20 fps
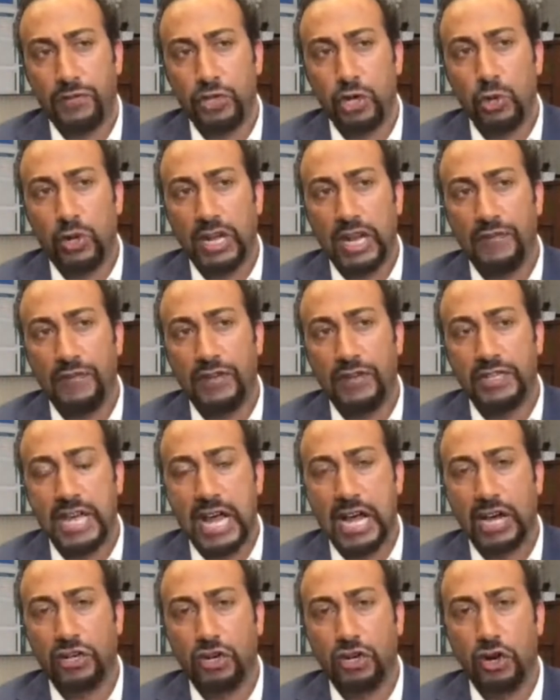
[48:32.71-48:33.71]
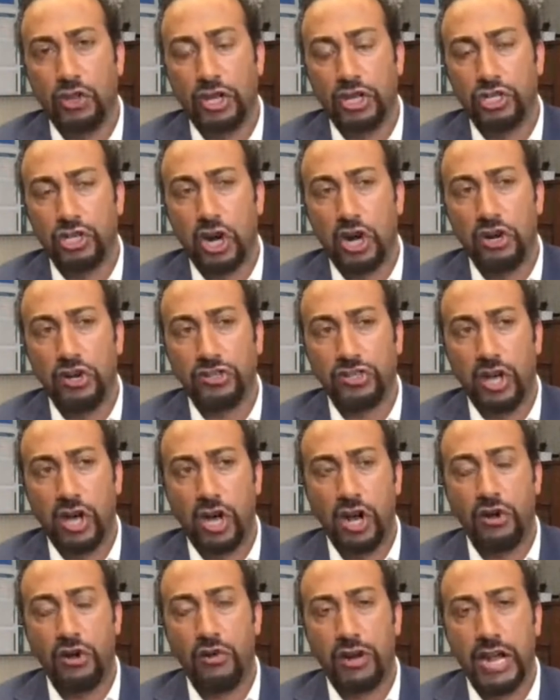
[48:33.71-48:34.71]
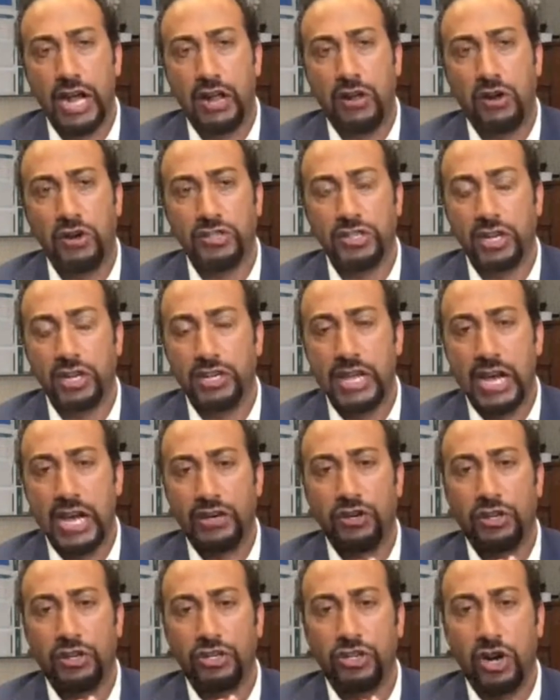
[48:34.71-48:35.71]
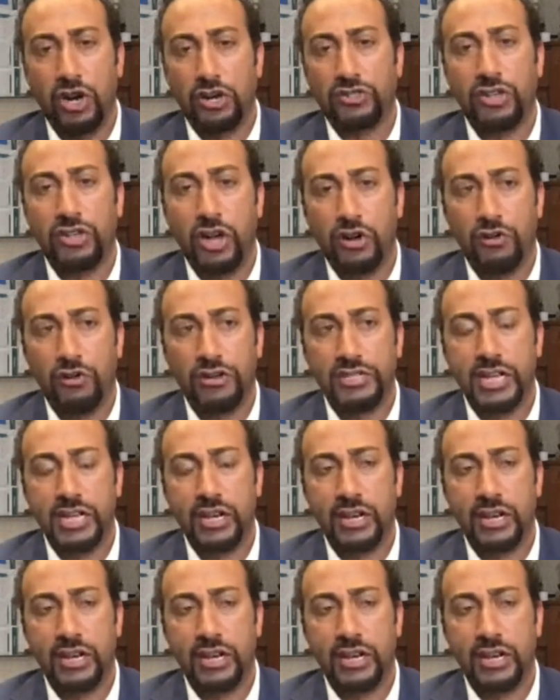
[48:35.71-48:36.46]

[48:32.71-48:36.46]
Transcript: You could have a doctor that charges $100 and a doctor that charges $110.